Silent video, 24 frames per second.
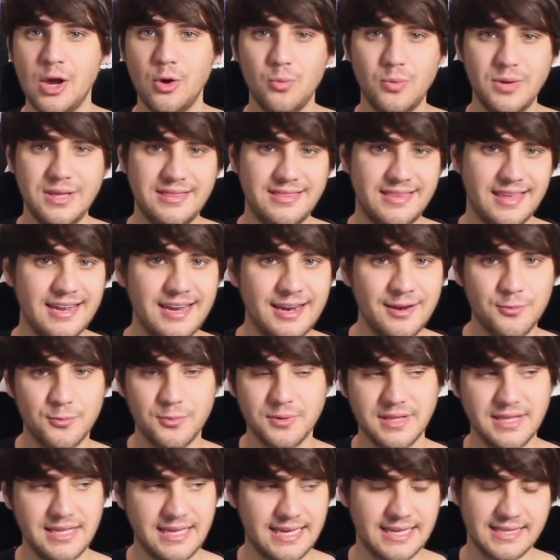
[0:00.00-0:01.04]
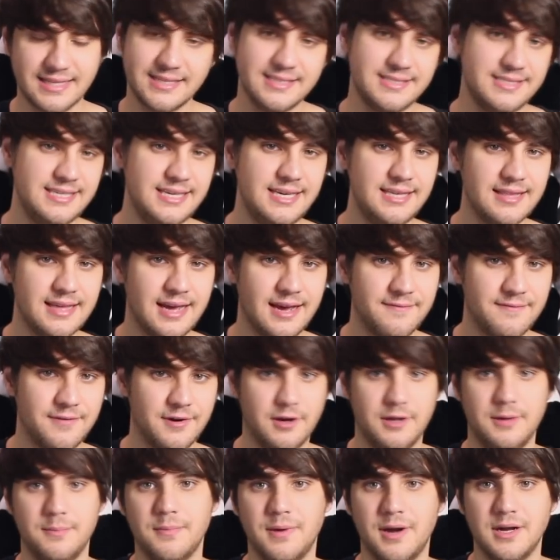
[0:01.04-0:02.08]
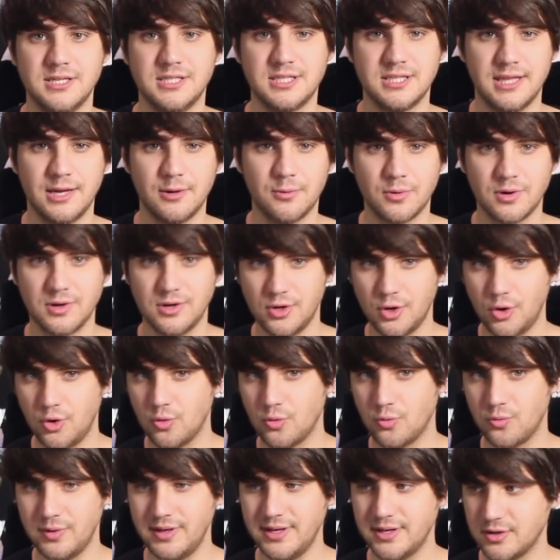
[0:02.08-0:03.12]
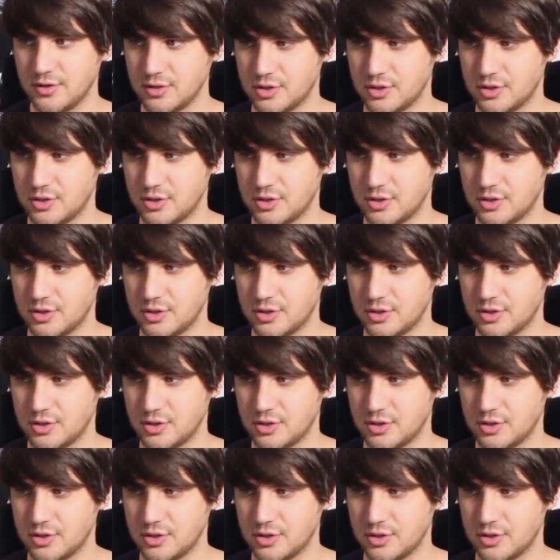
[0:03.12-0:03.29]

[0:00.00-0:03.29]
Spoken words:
we didn't really get to see that very much. There were no real